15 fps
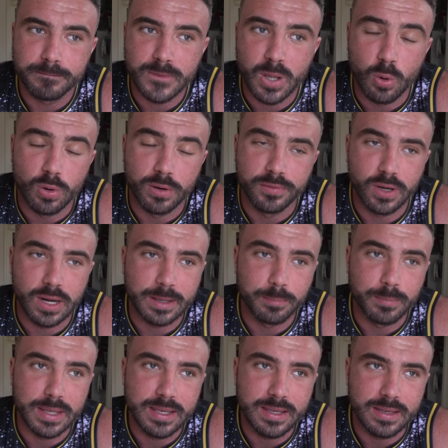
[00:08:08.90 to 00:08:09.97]
Or if you're like
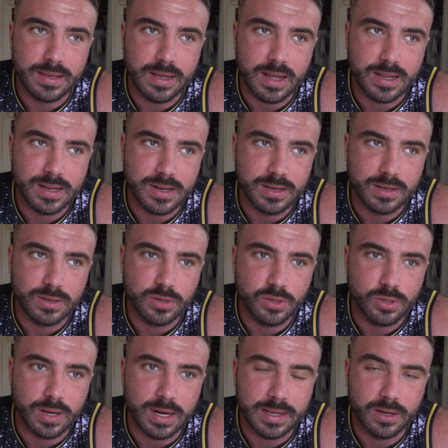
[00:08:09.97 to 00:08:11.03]
me and
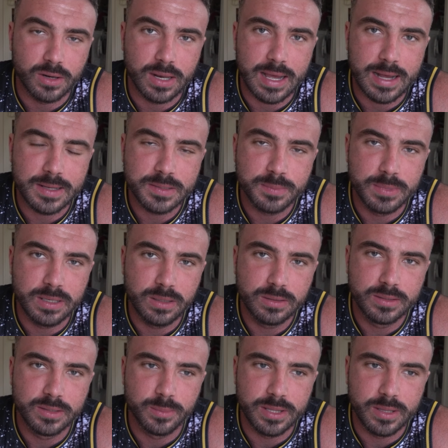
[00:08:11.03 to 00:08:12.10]
you like your last meal
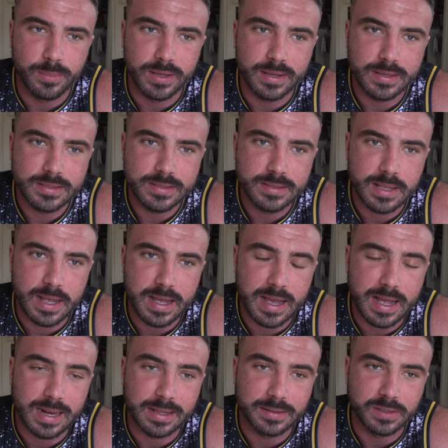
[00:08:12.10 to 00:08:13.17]
to be the biggest.
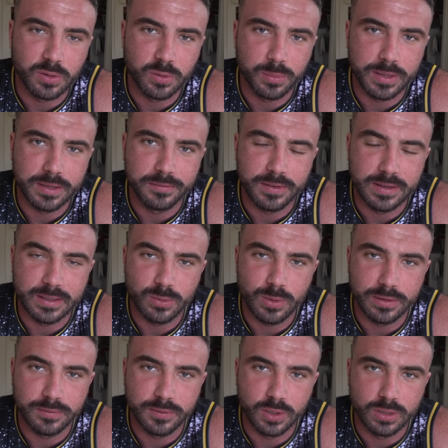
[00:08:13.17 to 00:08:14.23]
I like to go to bed feeling
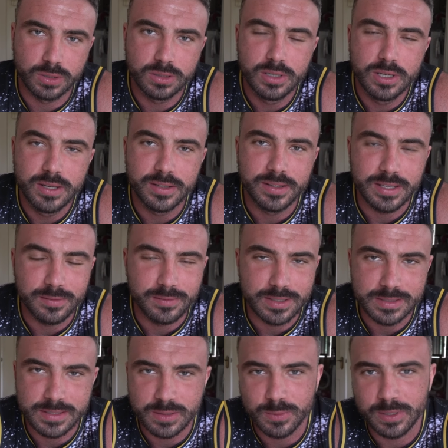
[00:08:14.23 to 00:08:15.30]
quite full. In the
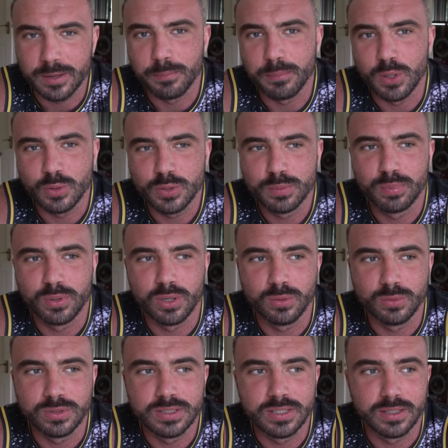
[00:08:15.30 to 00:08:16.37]
evenings is when I'm most
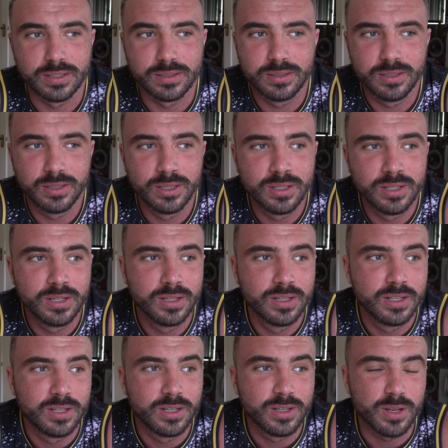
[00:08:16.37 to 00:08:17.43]
prone to
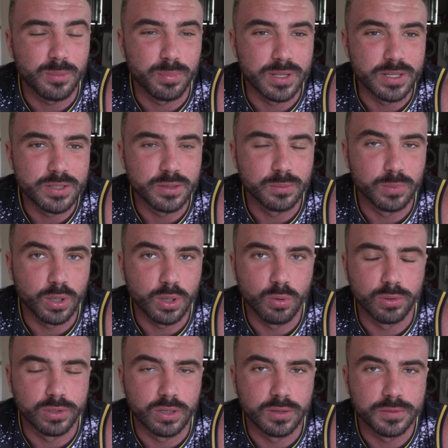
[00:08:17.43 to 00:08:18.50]
not binging but
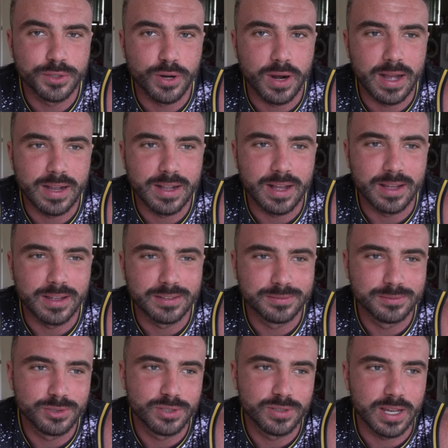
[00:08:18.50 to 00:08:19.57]
going off track. I
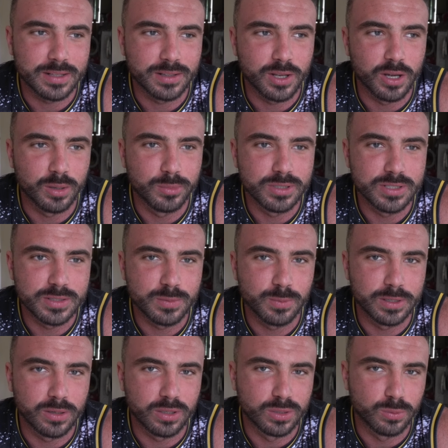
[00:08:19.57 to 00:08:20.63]
check the cupboards, it's
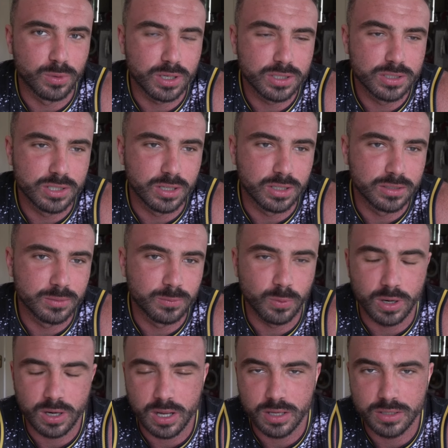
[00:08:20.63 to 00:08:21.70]
when all the work's done,
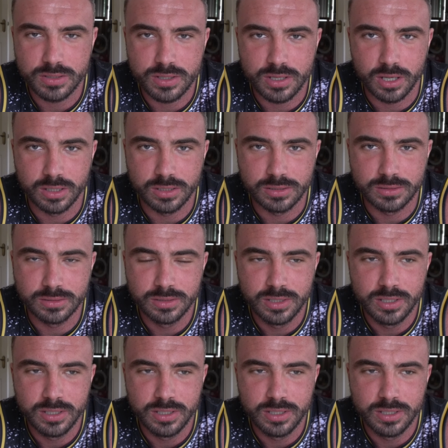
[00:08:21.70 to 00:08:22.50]
workout's done,